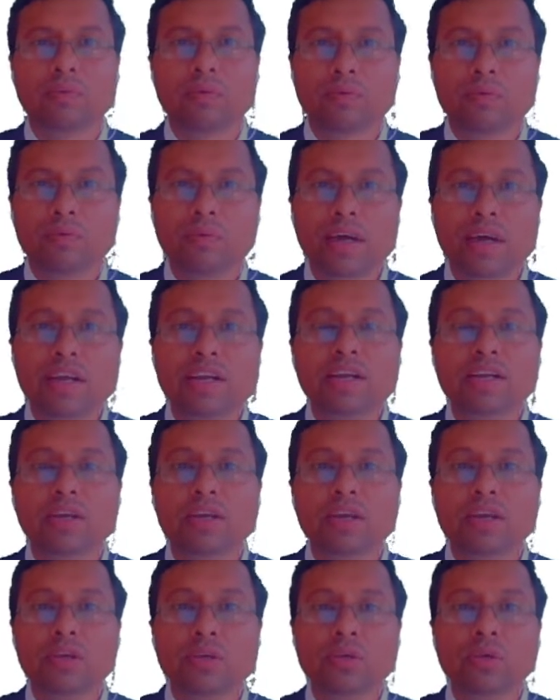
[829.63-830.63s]
wherein
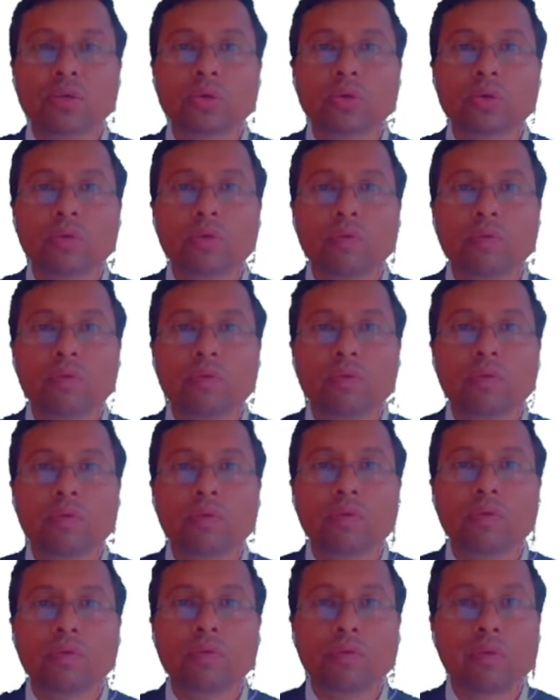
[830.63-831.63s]
you
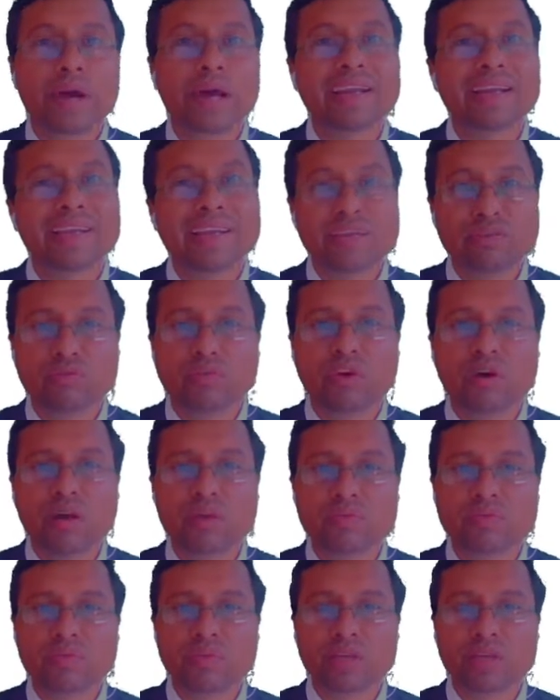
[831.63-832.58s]
were involved,